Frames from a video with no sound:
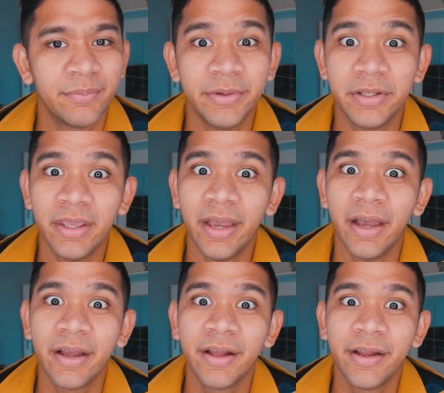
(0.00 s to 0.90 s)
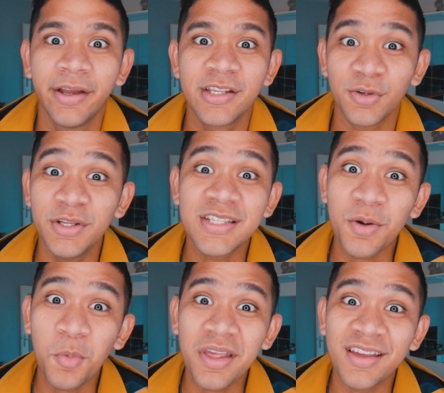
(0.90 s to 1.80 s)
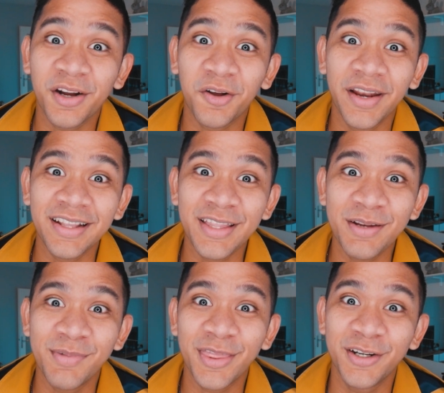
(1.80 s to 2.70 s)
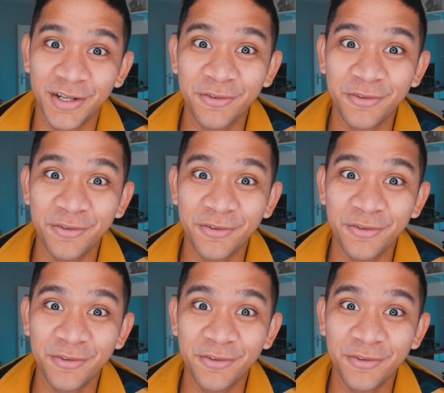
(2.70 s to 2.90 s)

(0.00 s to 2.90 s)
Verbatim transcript: But yeah. So in some way they're connected, but they're